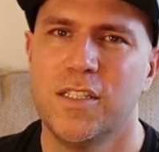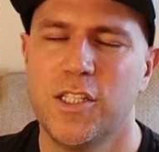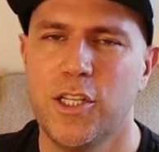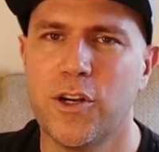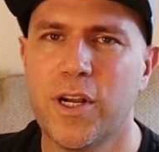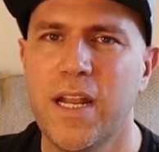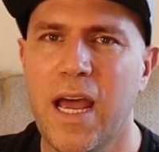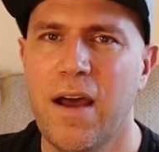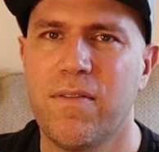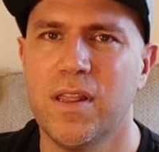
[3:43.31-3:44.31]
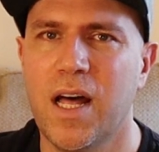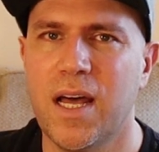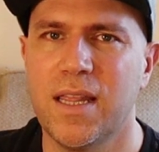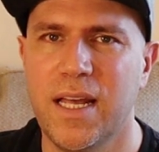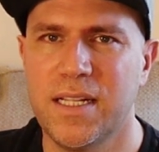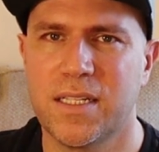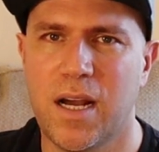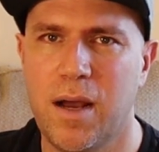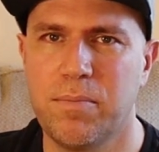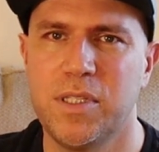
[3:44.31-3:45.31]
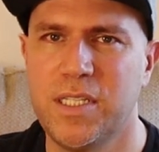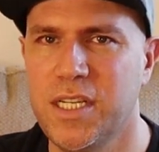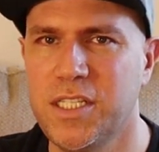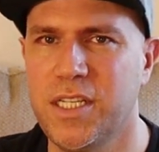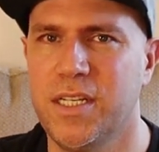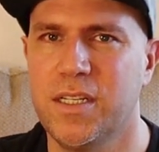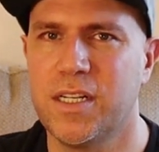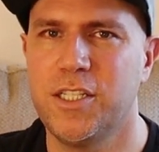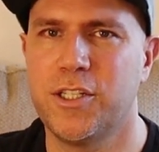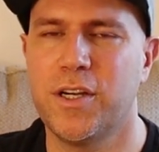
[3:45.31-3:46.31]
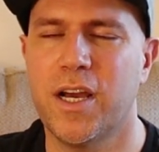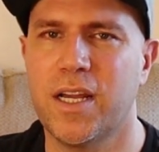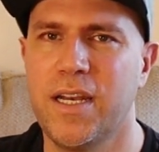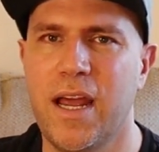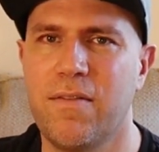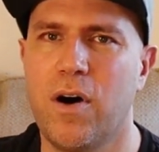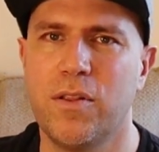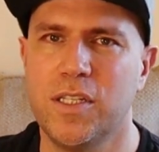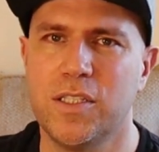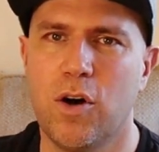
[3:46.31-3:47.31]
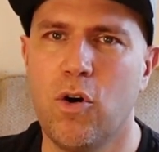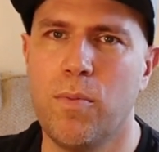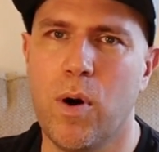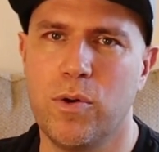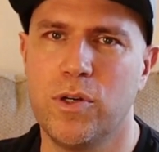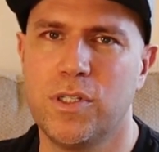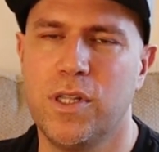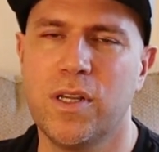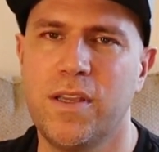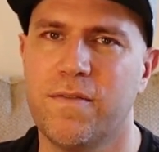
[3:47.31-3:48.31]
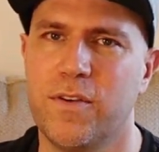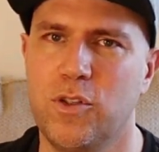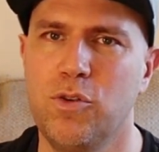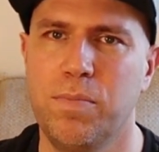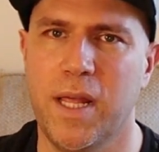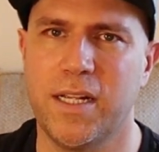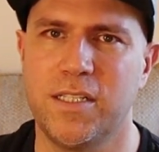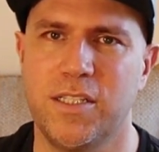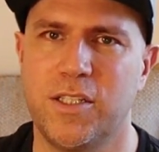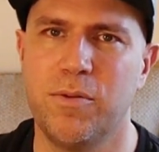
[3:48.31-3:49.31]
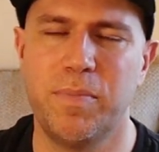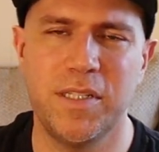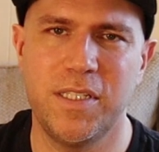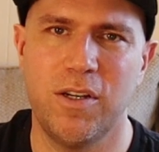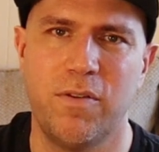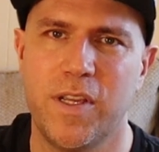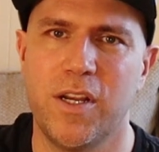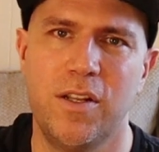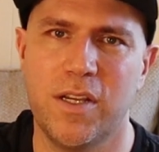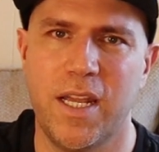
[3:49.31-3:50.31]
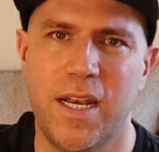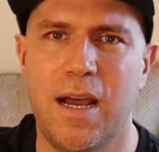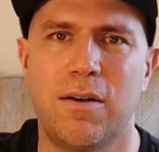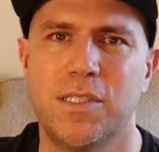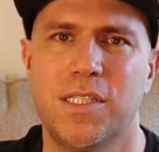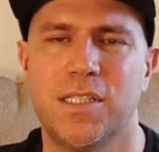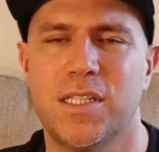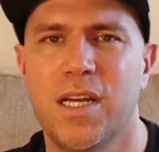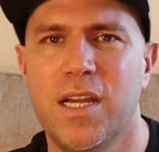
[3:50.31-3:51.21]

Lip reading: So you're going to have a lot less competition because you're not going to have all these homeowners looking for duplexes. They're busy over here looking at houses.